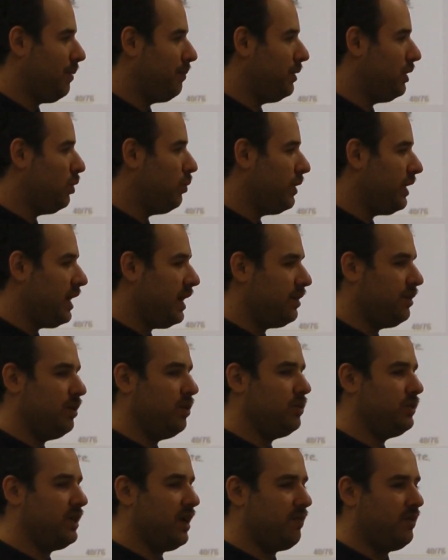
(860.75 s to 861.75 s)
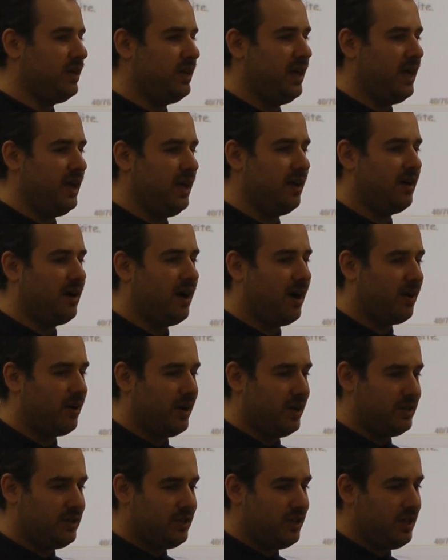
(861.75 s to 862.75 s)
We get those every day, and our
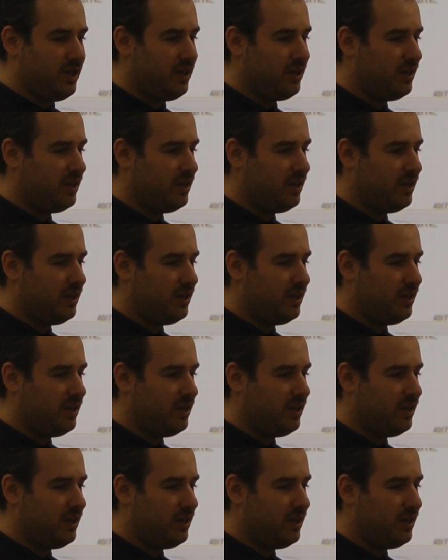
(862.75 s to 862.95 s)
IT